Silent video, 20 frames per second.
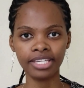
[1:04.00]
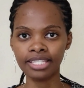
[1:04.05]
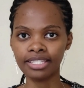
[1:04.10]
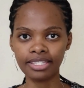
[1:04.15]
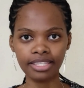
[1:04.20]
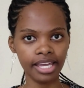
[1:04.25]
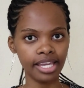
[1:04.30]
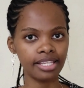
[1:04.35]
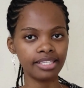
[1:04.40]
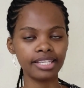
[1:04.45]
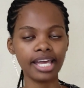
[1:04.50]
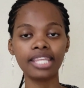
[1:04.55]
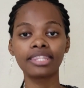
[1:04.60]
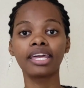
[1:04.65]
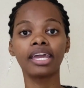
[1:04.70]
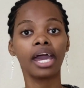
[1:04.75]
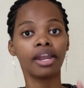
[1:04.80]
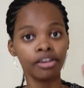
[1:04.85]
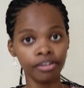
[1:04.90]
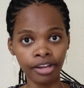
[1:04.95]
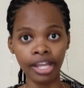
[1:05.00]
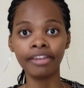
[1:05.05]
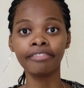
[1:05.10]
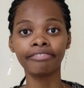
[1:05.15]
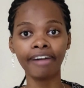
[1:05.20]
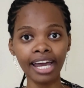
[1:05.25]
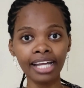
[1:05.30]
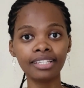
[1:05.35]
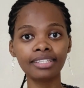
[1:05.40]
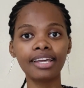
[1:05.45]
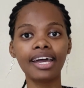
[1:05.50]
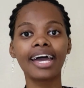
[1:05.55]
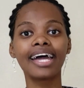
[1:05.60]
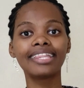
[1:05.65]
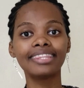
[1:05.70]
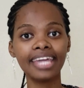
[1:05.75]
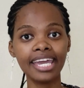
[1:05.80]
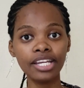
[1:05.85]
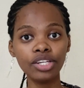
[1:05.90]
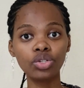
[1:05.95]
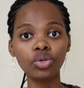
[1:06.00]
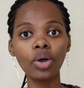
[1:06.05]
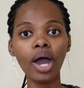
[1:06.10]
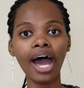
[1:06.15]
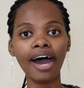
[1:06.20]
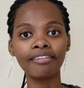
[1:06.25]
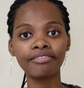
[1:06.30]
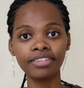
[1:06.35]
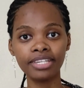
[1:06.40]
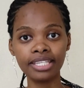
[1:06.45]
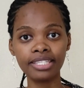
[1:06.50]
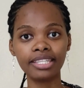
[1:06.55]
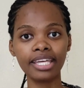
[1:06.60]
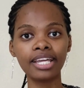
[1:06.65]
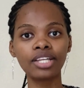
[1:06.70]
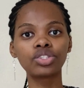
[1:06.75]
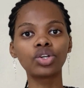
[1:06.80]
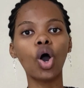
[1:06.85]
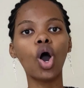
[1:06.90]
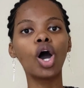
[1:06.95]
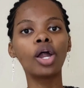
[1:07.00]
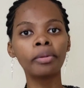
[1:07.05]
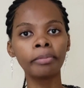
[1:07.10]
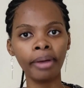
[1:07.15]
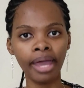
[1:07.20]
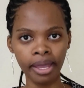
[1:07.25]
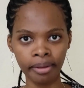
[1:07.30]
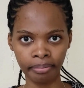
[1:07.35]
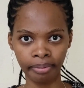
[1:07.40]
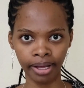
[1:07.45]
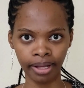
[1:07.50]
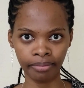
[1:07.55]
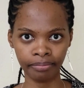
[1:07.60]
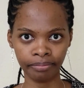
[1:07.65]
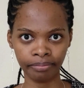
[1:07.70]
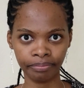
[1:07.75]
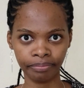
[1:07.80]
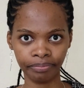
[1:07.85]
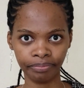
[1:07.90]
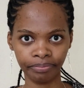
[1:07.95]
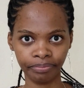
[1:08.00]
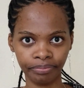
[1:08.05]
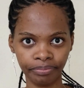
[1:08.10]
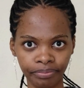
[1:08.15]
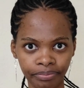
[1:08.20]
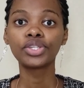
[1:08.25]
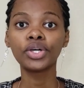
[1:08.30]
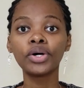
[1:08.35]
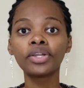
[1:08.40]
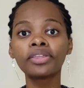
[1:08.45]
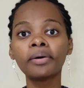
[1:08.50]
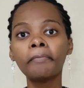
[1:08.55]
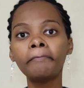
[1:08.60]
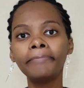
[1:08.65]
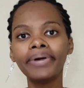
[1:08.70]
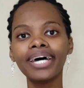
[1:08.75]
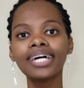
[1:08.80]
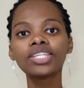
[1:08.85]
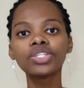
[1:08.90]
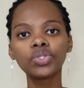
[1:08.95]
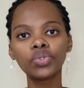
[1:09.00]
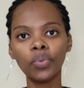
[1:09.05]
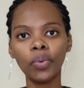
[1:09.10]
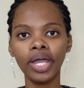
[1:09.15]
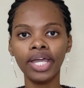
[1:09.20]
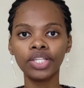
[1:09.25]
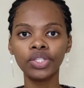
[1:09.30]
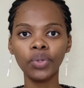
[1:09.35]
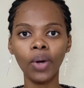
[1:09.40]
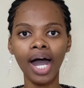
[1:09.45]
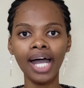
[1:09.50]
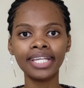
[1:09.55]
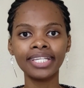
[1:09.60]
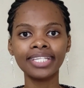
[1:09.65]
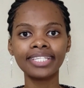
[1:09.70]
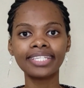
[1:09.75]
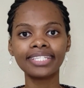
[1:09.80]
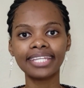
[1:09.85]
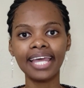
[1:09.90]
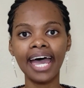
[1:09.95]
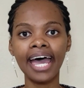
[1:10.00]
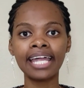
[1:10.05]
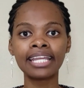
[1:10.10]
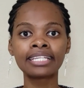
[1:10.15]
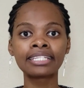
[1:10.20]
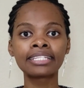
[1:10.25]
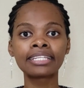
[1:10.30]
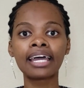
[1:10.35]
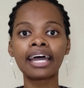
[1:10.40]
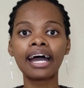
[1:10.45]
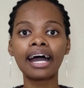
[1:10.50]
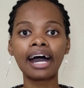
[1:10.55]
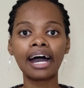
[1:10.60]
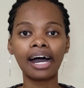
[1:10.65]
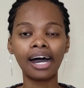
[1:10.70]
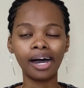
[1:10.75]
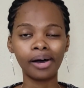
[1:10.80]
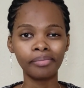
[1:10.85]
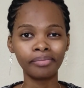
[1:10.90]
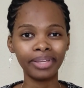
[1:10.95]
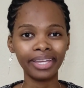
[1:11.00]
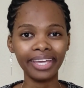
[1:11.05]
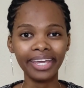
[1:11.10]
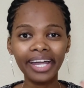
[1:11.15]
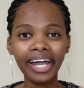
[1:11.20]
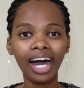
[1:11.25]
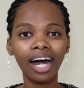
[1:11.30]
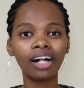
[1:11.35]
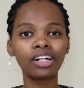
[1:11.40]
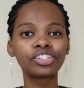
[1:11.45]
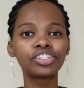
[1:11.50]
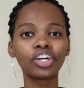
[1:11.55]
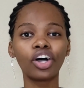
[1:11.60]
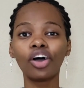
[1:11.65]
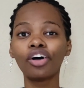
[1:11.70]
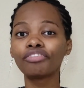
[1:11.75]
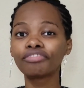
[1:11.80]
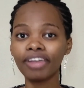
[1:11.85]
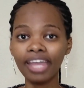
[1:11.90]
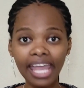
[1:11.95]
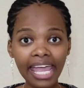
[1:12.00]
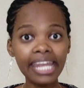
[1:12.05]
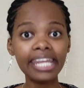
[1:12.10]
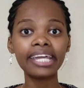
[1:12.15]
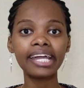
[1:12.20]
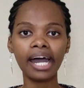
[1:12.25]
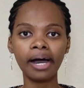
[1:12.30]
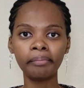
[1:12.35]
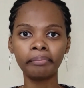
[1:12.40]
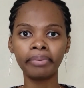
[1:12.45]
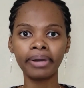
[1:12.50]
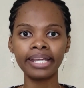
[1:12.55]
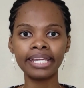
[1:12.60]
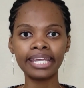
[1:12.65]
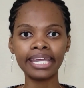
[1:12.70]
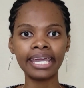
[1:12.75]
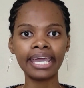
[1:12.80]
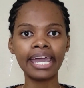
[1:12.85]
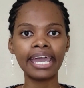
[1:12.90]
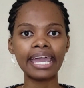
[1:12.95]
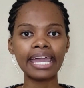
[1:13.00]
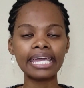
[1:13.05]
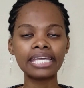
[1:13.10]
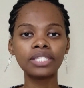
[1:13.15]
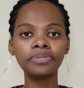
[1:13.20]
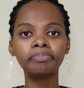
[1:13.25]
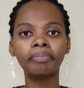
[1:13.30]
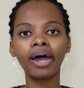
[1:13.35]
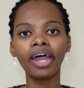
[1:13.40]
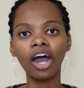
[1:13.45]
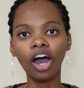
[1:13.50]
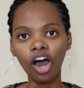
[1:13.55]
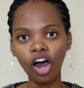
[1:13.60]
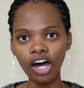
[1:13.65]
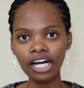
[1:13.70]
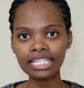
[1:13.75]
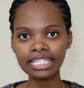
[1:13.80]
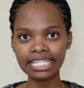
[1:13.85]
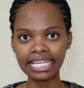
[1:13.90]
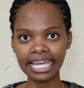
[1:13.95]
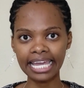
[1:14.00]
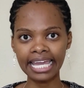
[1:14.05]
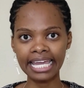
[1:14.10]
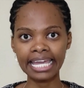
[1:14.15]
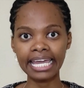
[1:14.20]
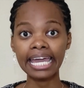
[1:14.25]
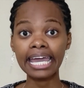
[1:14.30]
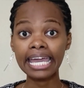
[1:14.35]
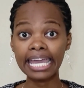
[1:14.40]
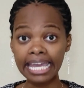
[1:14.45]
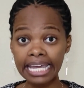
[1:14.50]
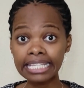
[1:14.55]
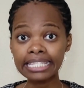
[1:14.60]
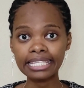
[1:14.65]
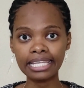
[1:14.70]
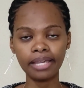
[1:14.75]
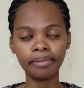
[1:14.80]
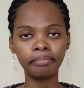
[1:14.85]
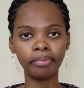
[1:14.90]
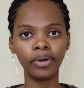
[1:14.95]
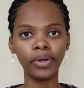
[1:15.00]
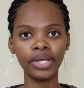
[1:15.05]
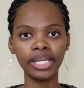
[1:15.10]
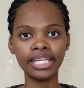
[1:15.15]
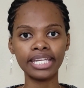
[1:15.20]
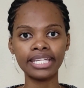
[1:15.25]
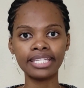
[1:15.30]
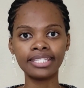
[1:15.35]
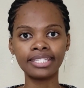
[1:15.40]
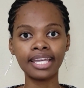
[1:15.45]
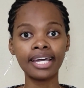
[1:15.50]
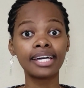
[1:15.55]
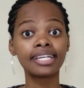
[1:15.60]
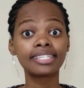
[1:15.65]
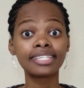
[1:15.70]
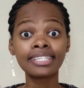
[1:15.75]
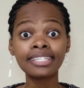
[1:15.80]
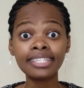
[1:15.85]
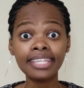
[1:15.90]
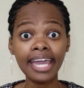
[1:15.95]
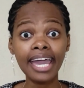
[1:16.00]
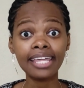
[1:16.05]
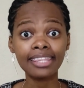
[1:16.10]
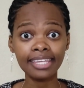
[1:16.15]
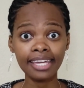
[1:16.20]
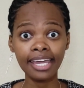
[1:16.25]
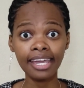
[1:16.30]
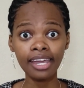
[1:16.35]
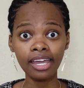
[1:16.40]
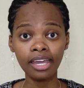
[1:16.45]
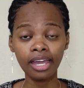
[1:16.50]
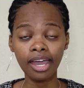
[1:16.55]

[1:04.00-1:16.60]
these things, and in fact, they do have these things on paper. So the best way to understand a culture of any company is by asking its employees, since they are there